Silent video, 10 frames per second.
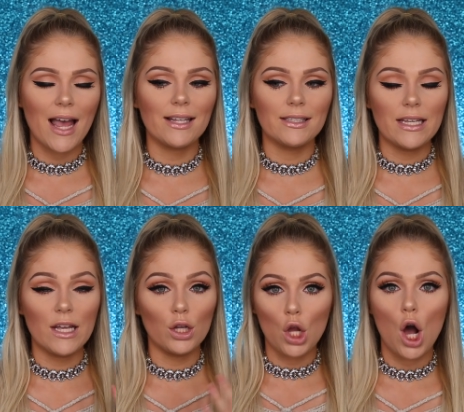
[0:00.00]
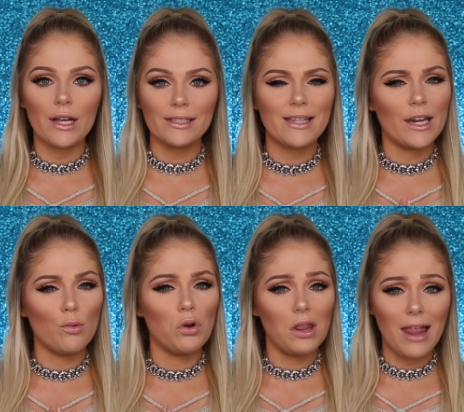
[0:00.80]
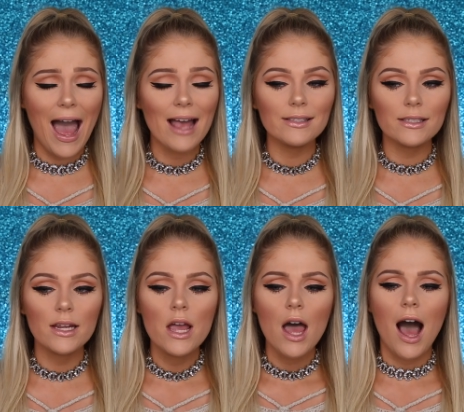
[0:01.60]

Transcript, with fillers: as the longest that it will last.